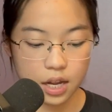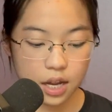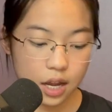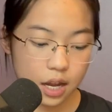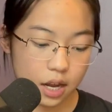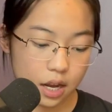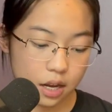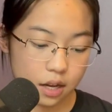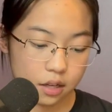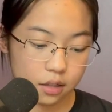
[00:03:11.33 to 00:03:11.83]

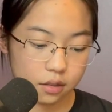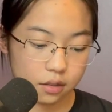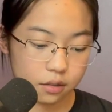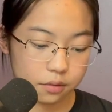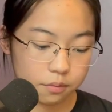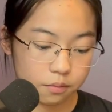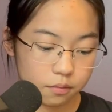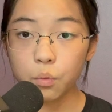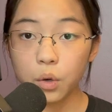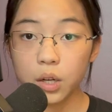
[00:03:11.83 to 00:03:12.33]
And
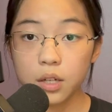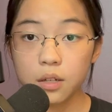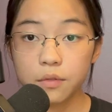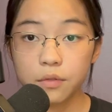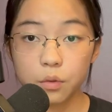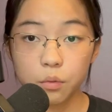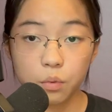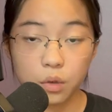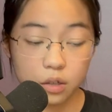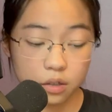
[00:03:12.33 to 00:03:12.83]
one of
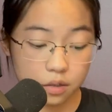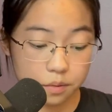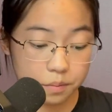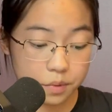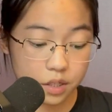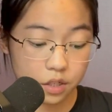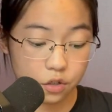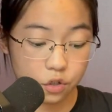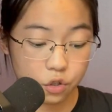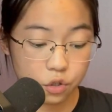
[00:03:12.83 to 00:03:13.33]

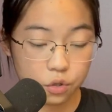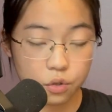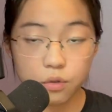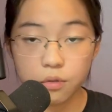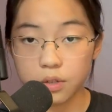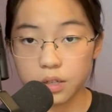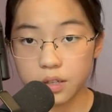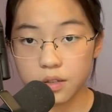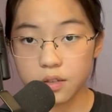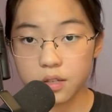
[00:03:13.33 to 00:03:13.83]
William's
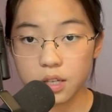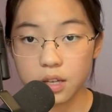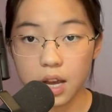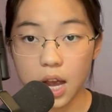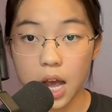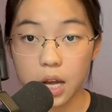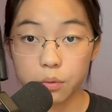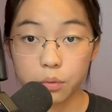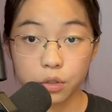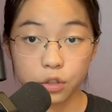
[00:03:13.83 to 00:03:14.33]
students,
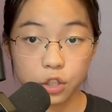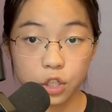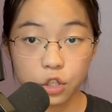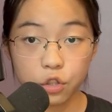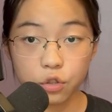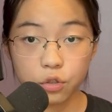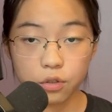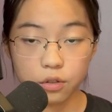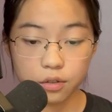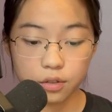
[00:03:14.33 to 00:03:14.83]
Edward
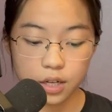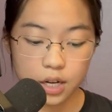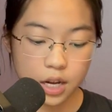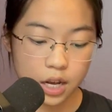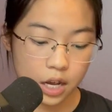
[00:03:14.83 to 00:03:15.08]
Titchener,